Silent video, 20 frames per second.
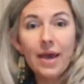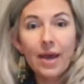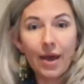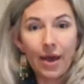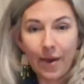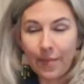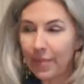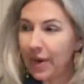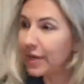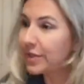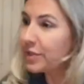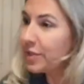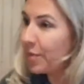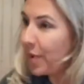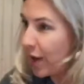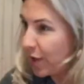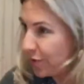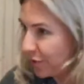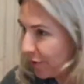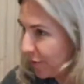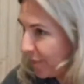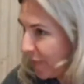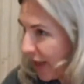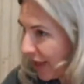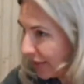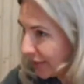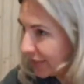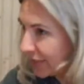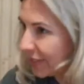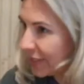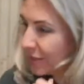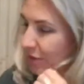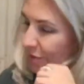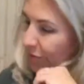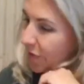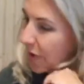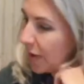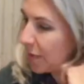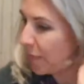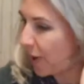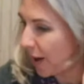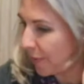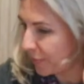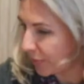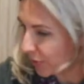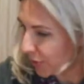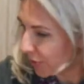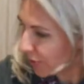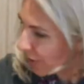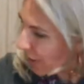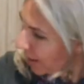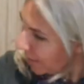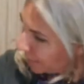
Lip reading: Among some other melodies. Very popular